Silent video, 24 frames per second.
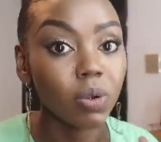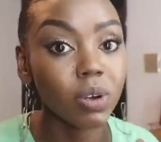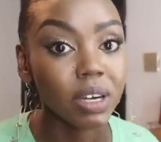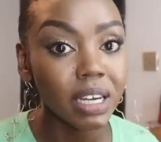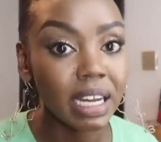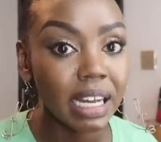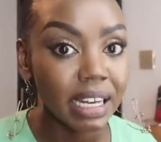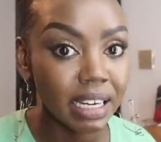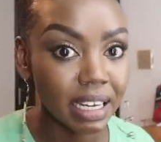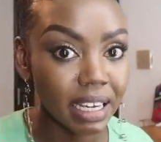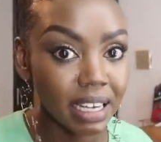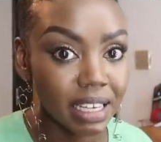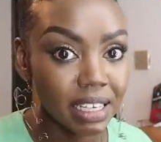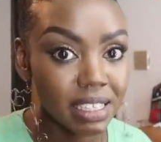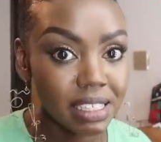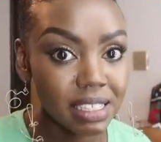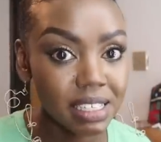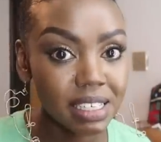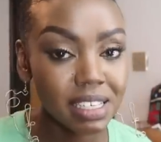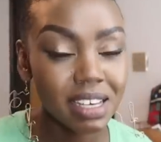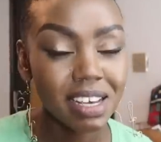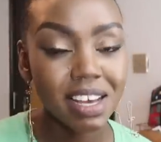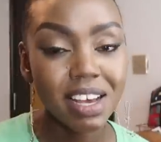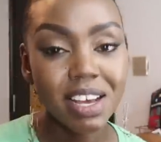
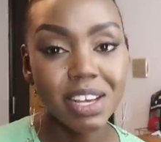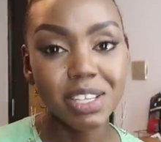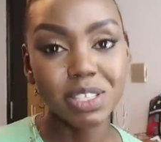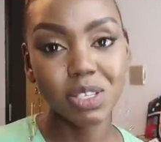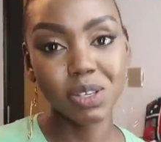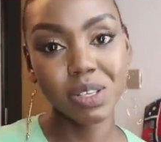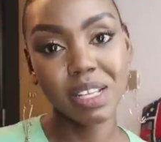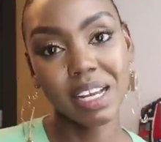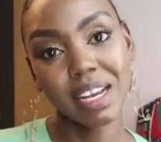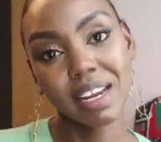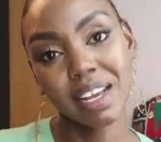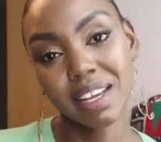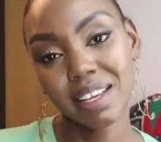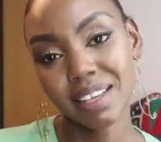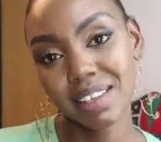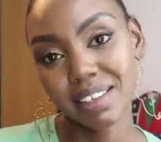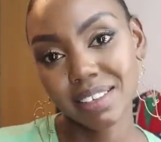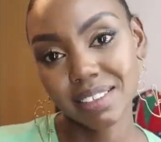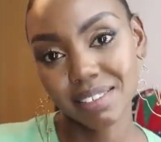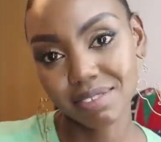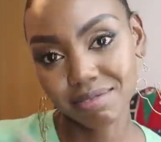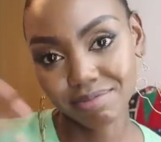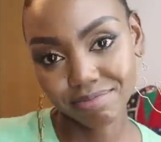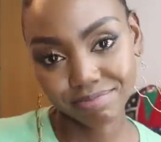organized so that i
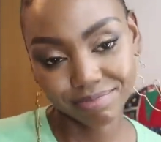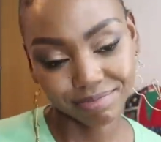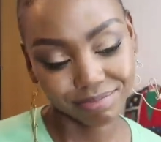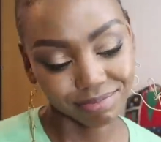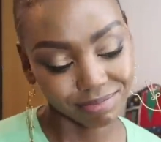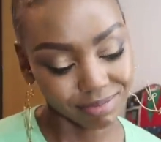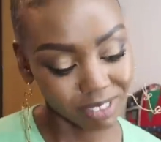can